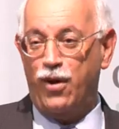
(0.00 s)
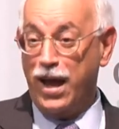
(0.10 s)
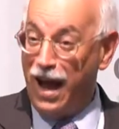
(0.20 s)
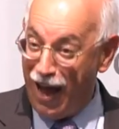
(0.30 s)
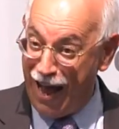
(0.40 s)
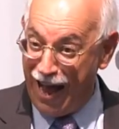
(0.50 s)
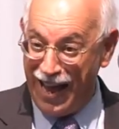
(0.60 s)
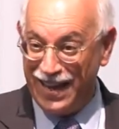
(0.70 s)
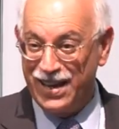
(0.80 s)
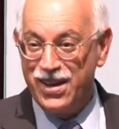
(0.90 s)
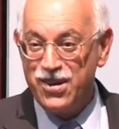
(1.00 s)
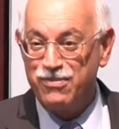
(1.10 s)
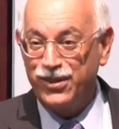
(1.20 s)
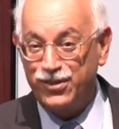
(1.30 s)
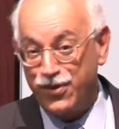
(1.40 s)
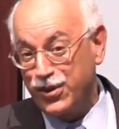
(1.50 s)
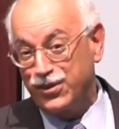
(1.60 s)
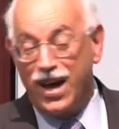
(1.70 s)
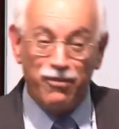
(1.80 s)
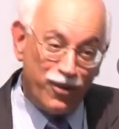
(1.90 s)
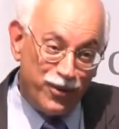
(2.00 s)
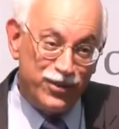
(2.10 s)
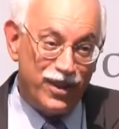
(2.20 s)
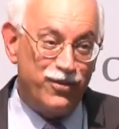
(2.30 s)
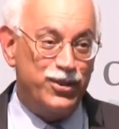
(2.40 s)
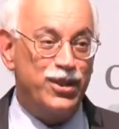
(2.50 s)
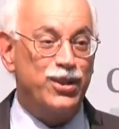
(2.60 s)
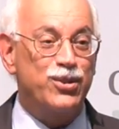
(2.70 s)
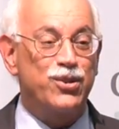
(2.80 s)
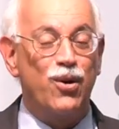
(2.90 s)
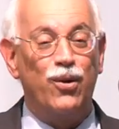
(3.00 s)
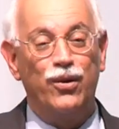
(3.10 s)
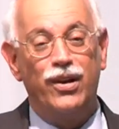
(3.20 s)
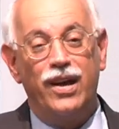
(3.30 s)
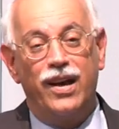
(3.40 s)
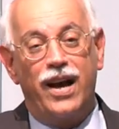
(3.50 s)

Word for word: very high, but 1st time we we're only 17 years old.